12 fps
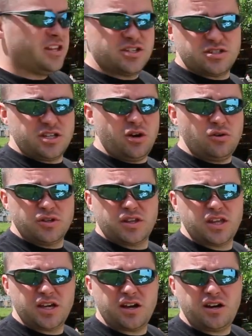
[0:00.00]
It's the only
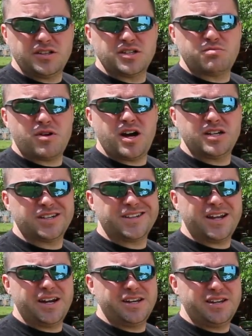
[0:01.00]
thing on this project
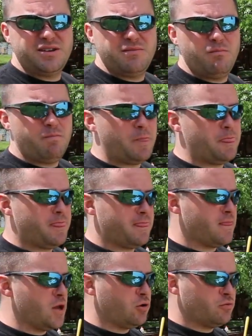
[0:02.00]
that I
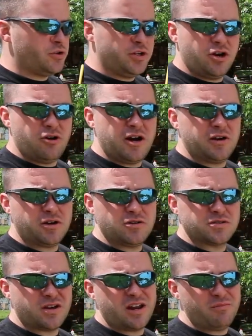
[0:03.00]
don't really know how it
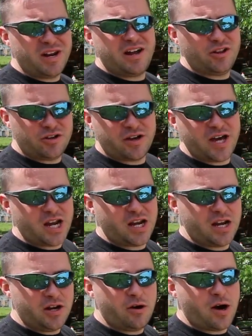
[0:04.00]
goes on. I mean, I look at it
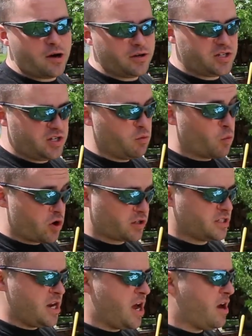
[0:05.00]
and I know how it
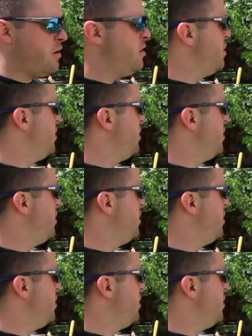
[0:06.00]
works now,